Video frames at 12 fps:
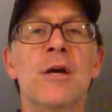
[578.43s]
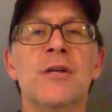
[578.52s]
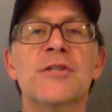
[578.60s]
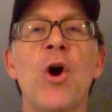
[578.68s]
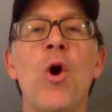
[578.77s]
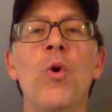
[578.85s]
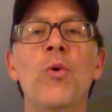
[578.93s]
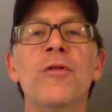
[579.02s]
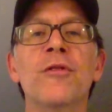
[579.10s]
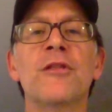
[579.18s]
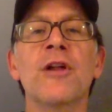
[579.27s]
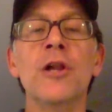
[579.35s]
So
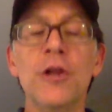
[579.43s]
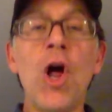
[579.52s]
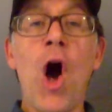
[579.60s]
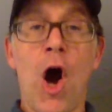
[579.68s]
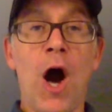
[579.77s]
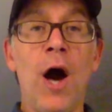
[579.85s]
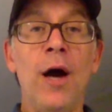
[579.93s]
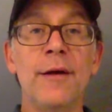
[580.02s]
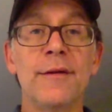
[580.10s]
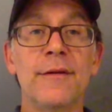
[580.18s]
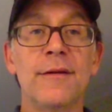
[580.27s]
the law,